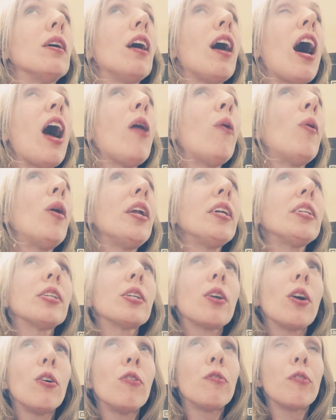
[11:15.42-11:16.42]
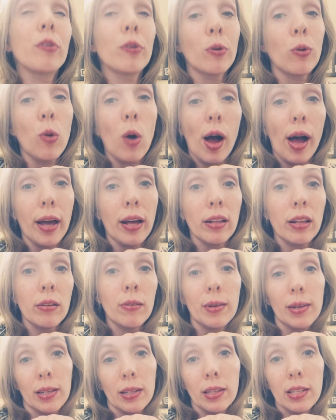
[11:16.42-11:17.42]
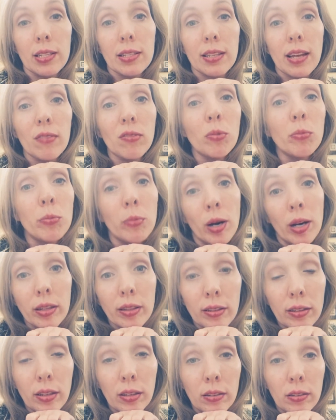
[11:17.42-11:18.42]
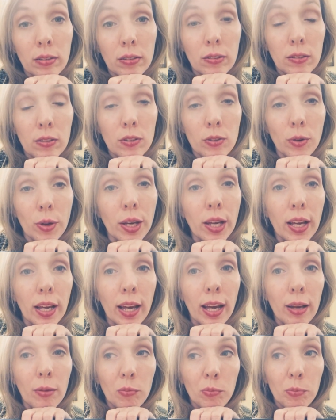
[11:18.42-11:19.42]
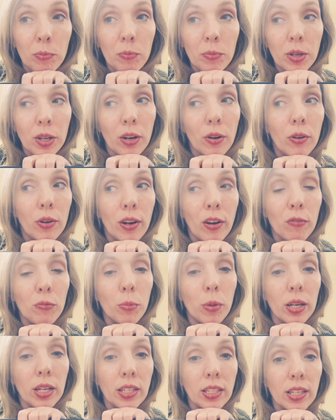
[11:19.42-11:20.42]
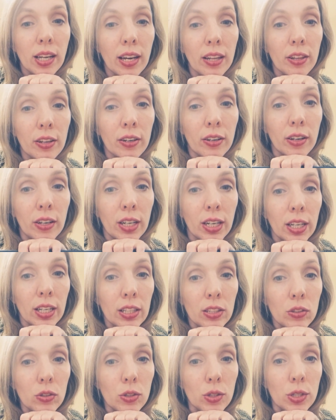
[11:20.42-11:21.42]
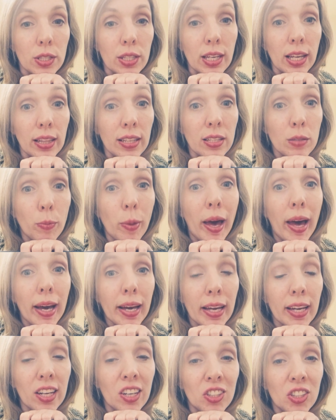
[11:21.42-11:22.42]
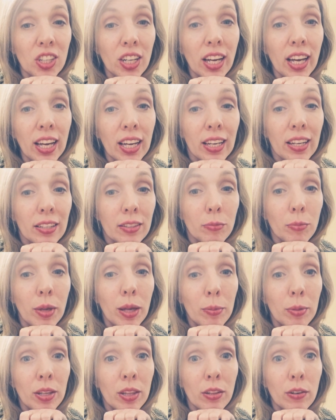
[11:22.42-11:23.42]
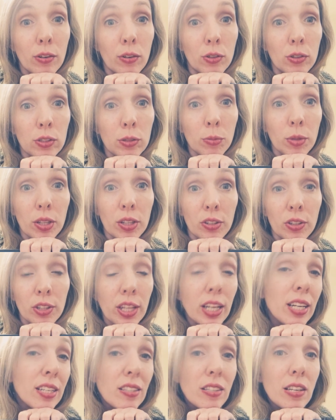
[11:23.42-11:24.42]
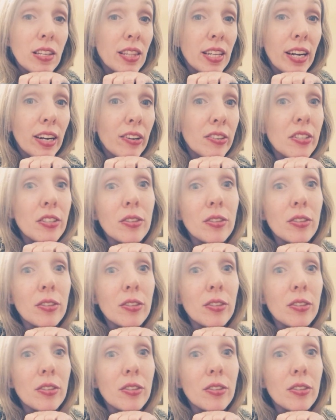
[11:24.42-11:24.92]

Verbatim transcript: I want it to go for a while. I want to at least have a month so I can get, you know, enough money together to send this package and maybe throw some other things in there.